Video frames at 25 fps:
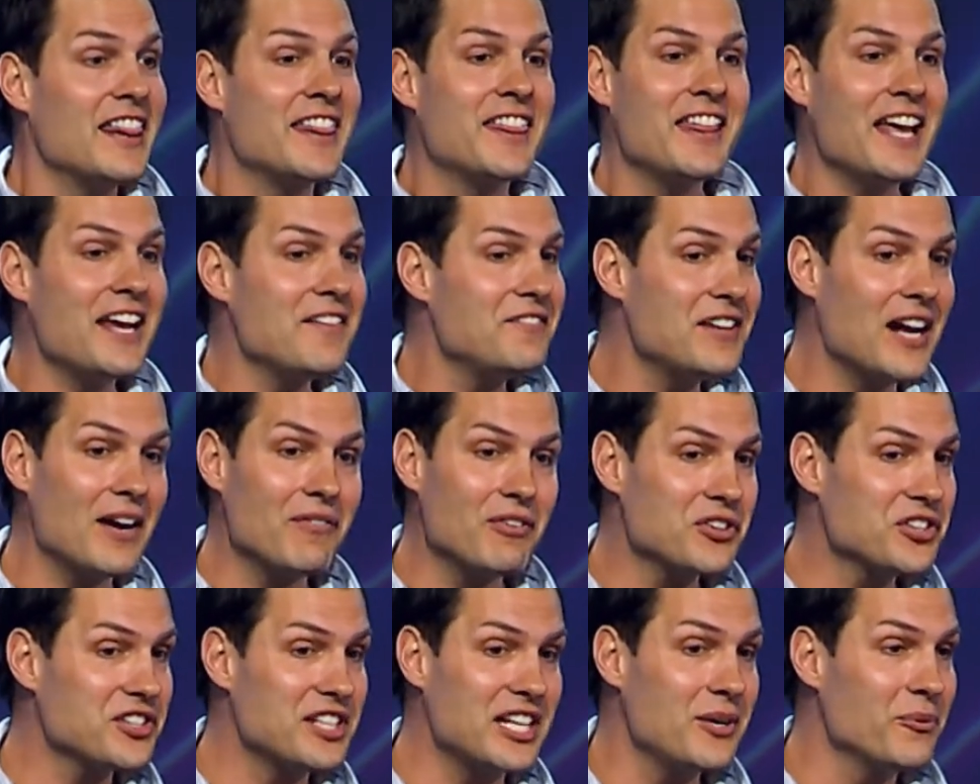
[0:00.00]
they've never
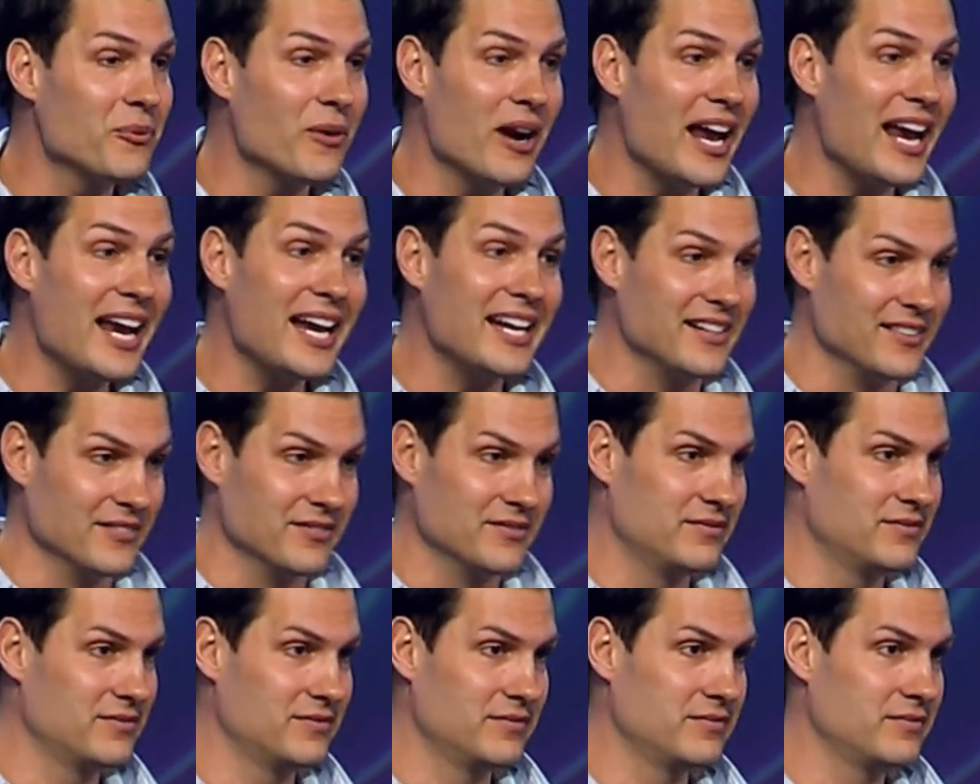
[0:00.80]
seen rain.
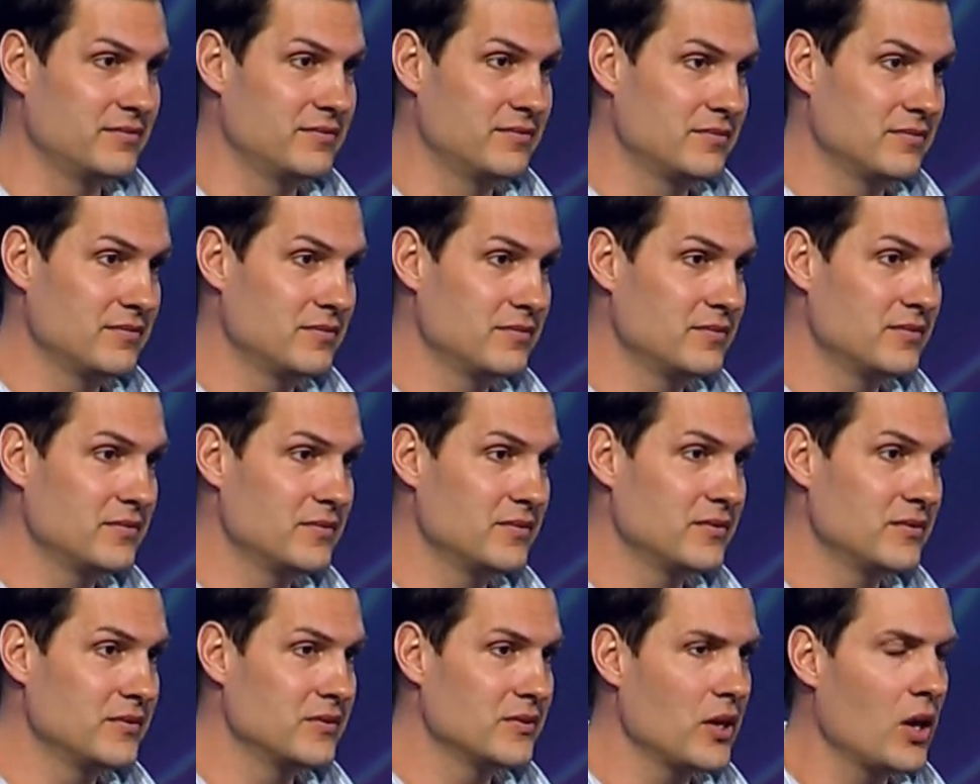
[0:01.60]

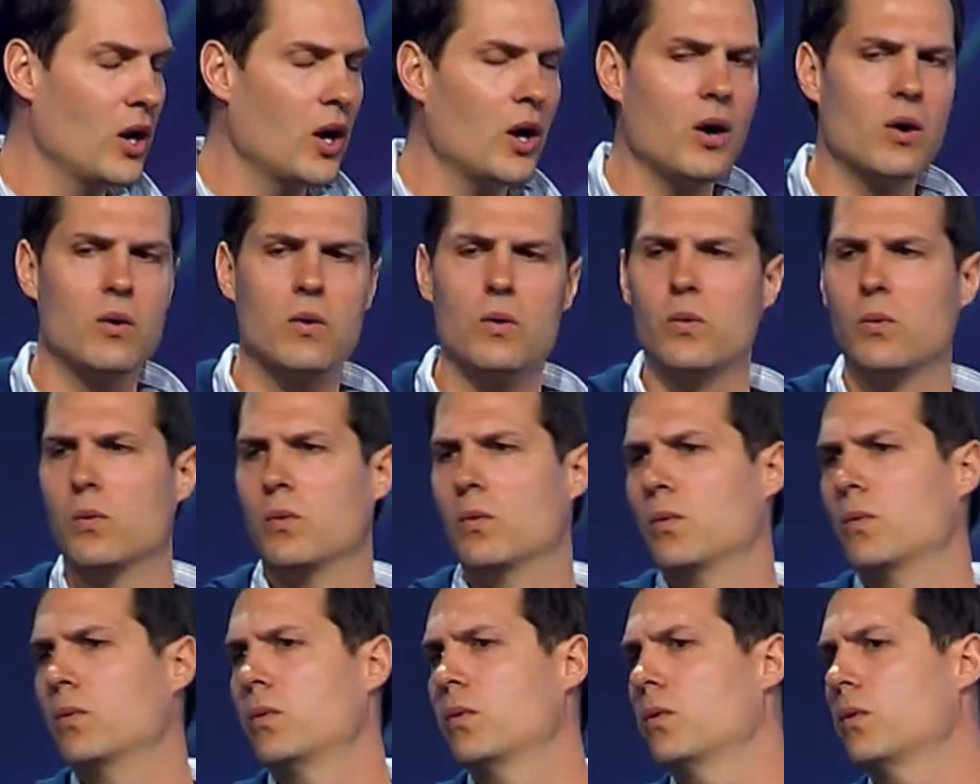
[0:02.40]
Oh,
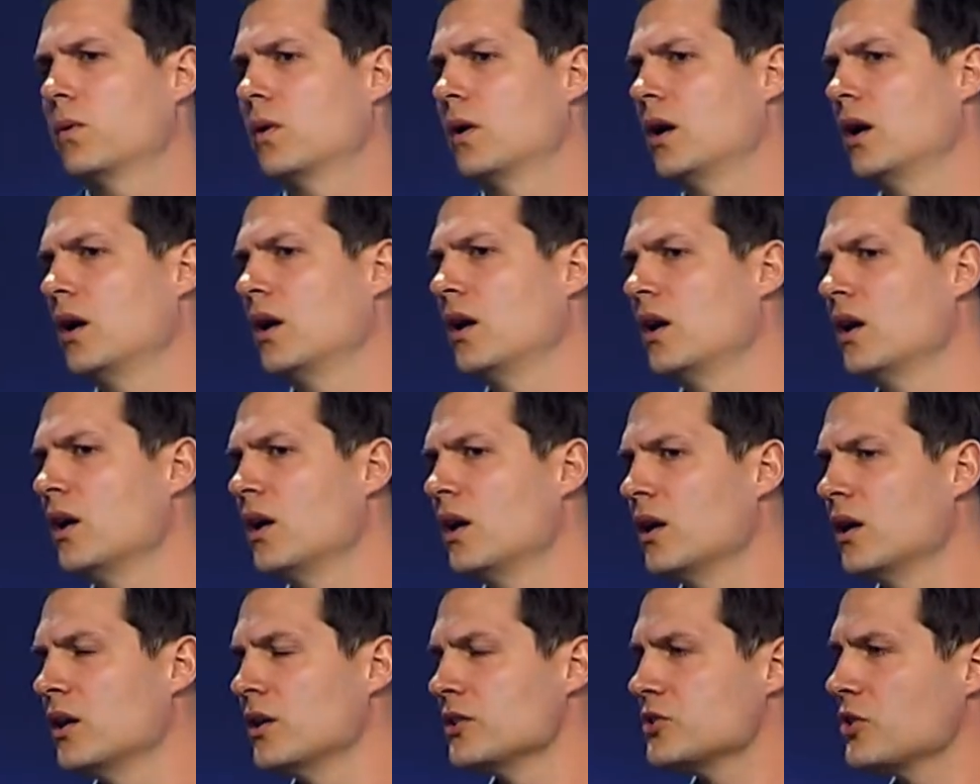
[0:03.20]

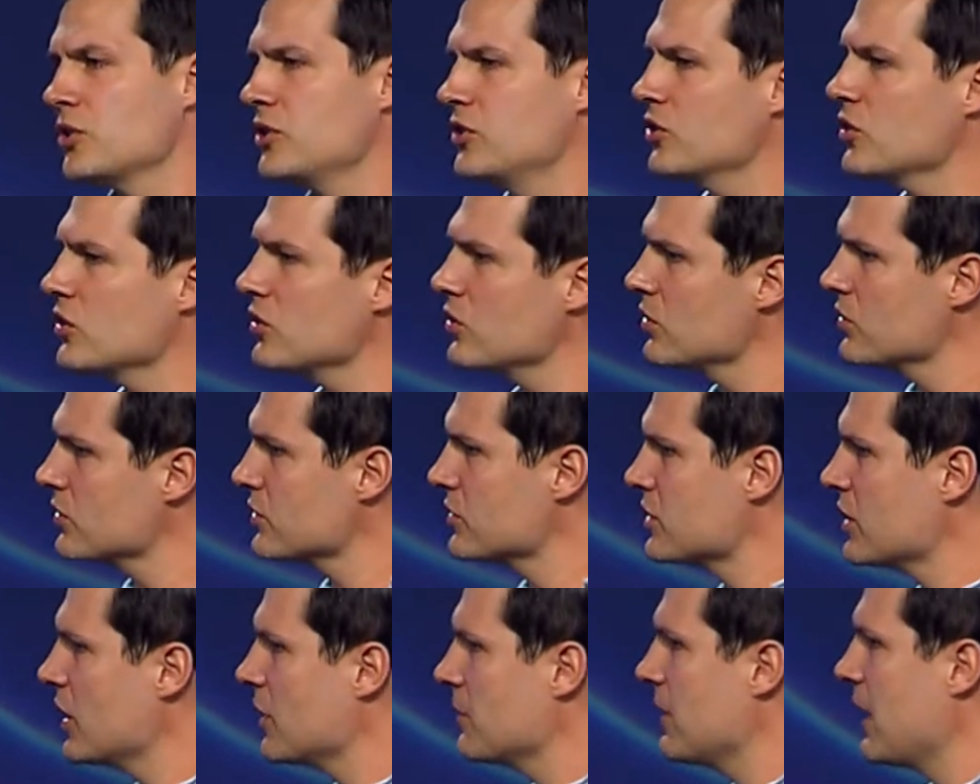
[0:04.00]
so you're
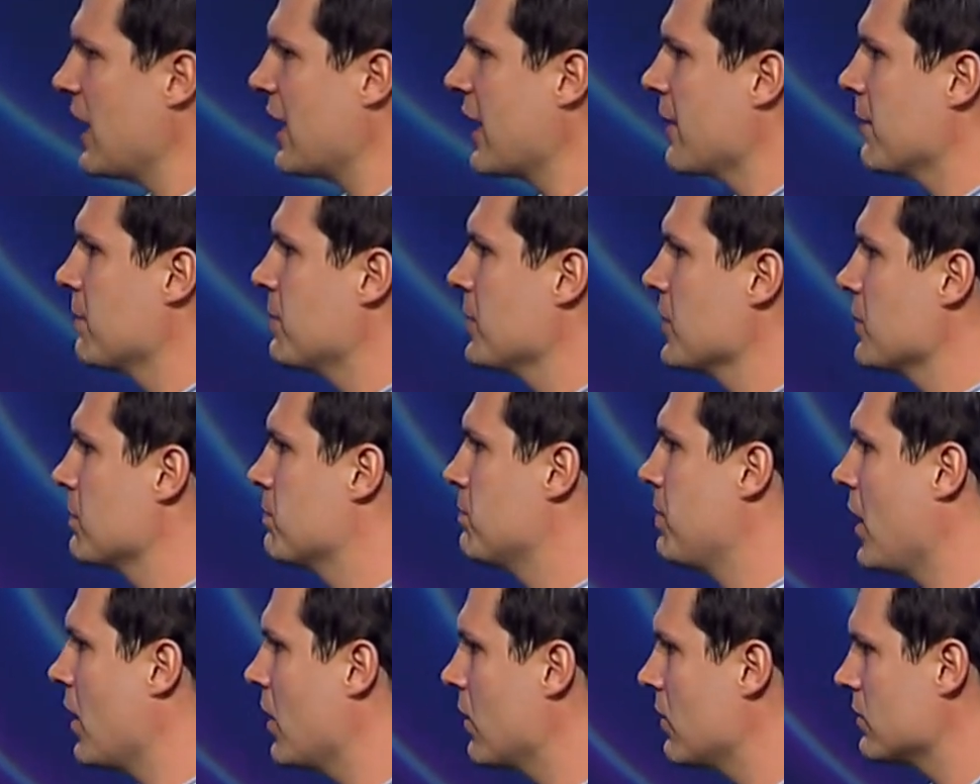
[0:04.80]
telling me I got to build a
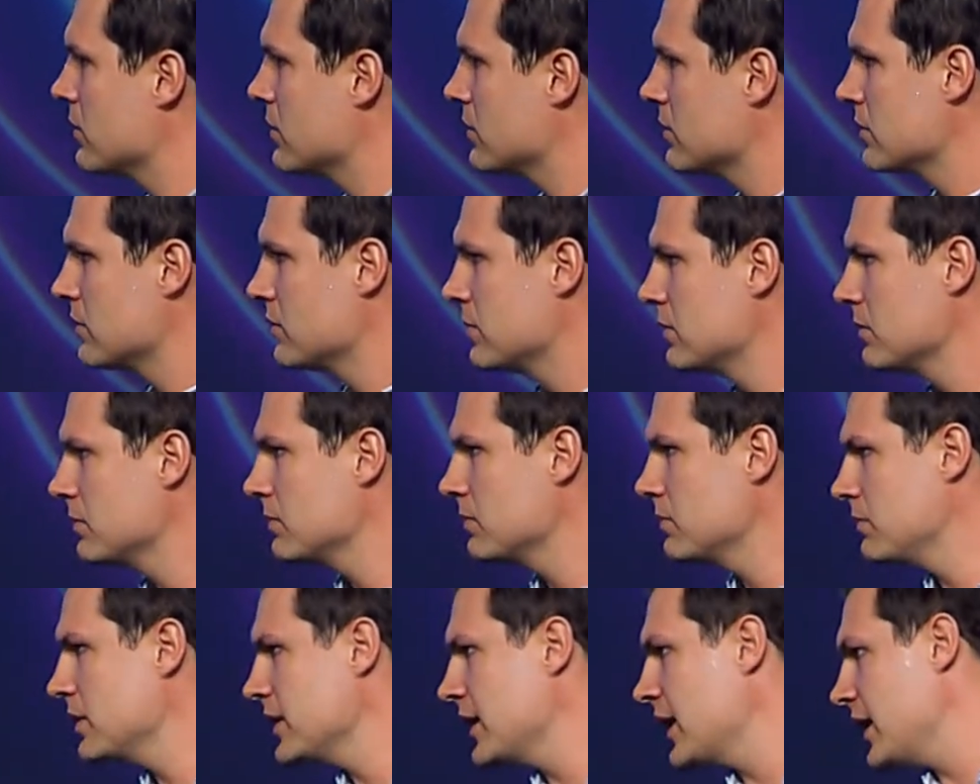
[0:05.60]
boat,
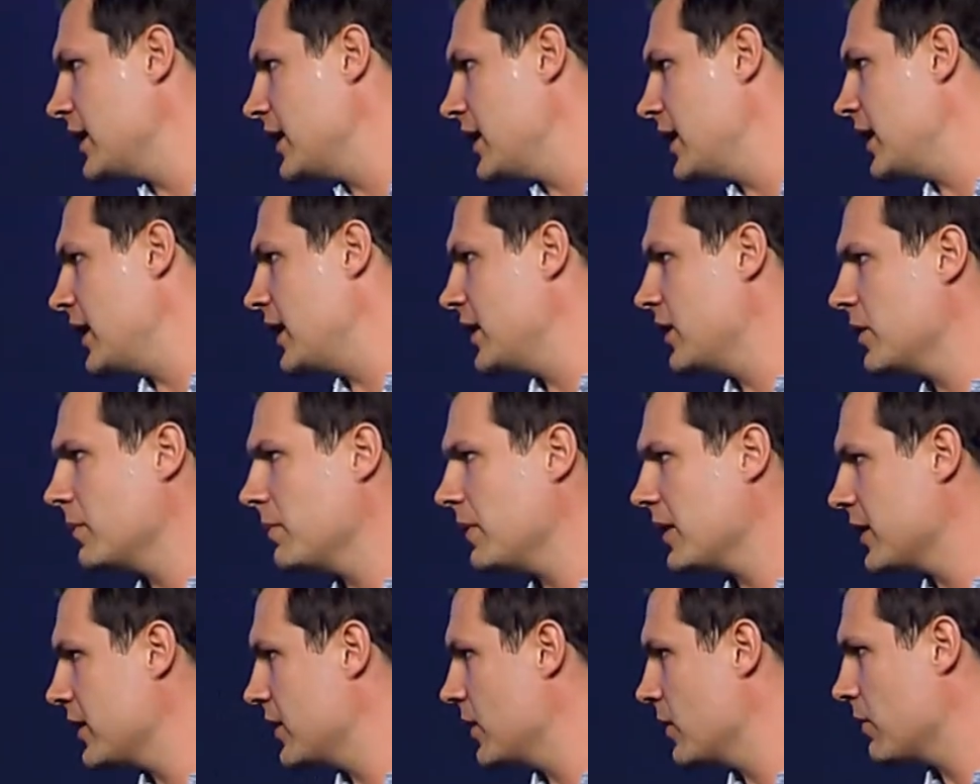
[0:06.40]
but yet ain't
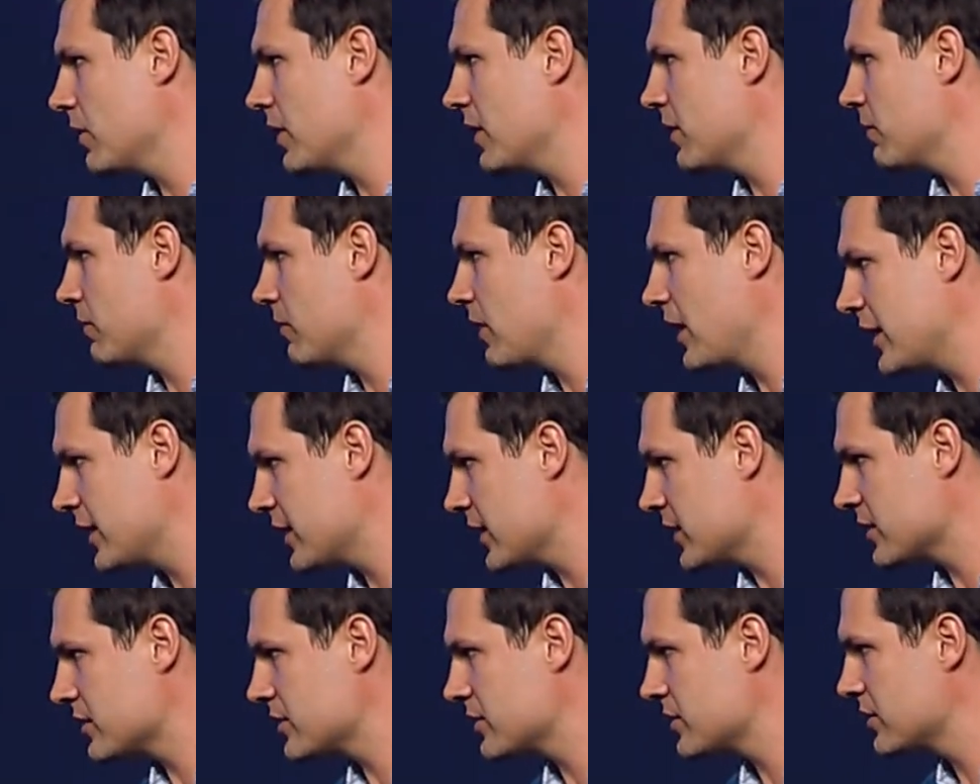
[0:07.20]
nobody know what rain
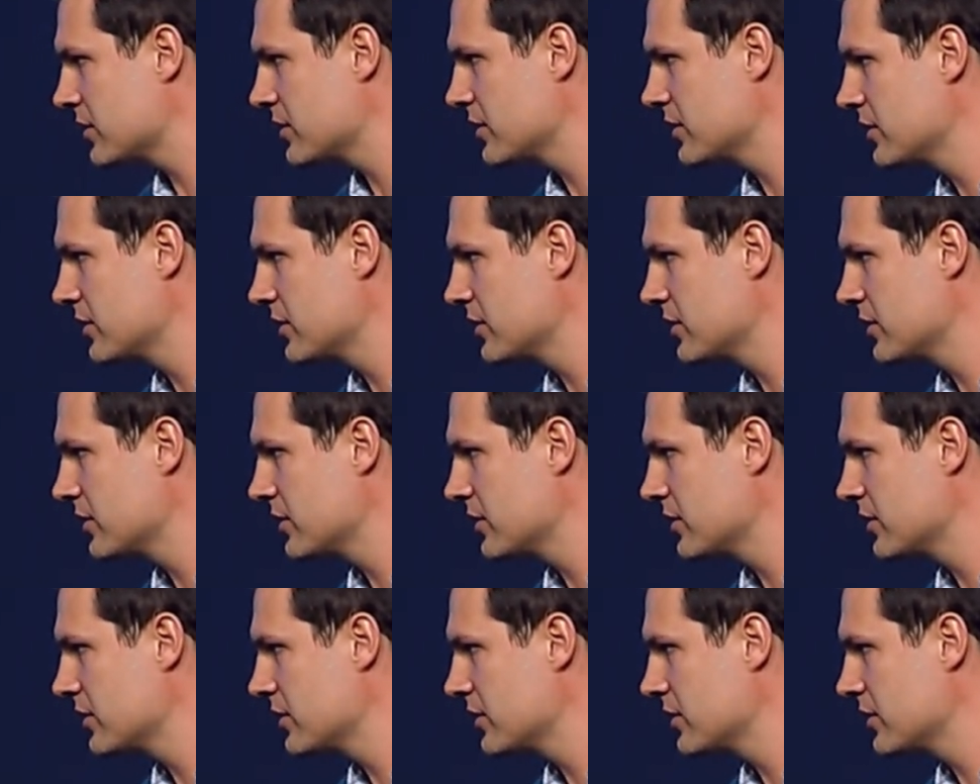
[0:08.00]
is?